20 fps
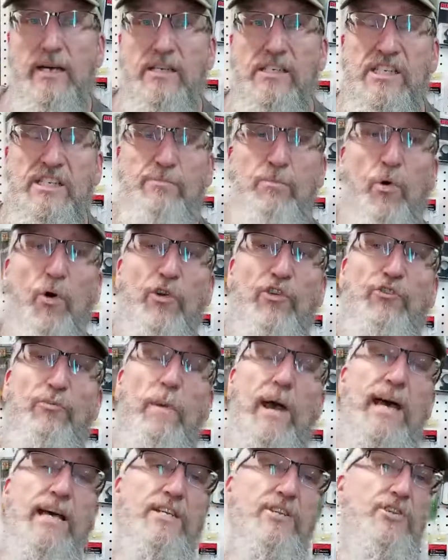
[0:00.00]

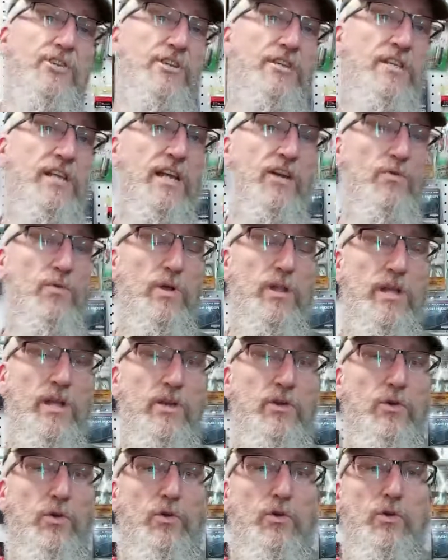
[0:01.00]
Sportsmasters didn't really
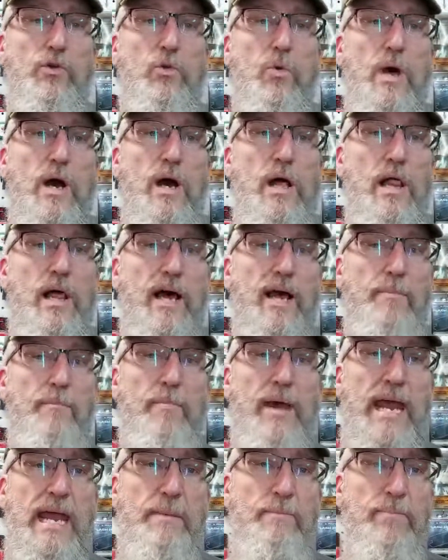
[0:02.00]
do too well on
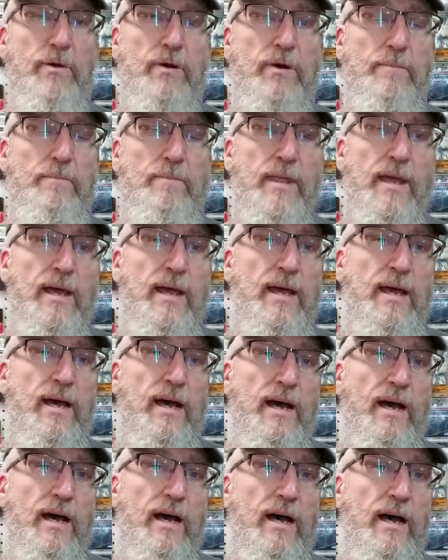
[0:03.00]
paper,
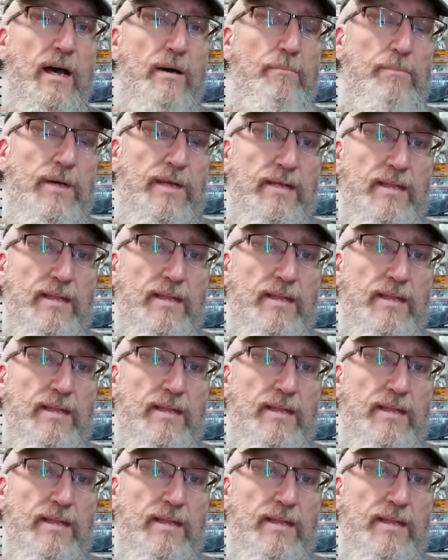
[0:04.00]
but